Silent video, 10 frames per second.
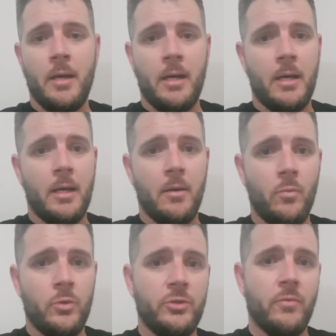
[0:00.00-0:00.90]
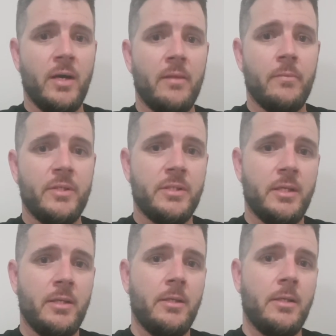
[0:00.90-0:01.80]
wouldn't you rather be
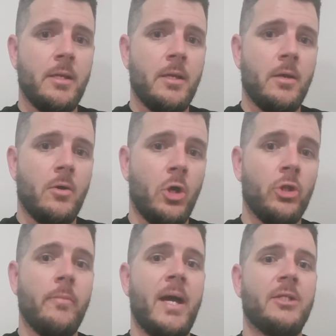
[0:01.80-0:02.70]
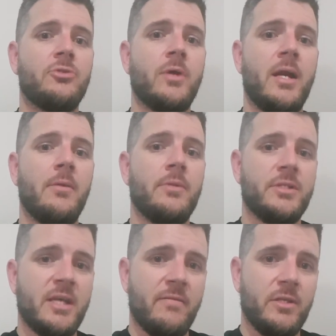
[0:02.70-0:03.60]
sitting on the match training with
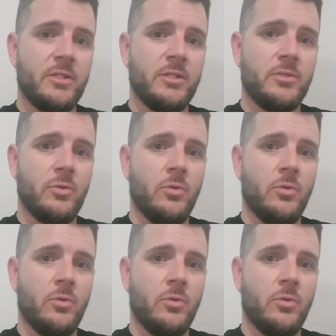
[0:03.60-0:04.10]
the Savages,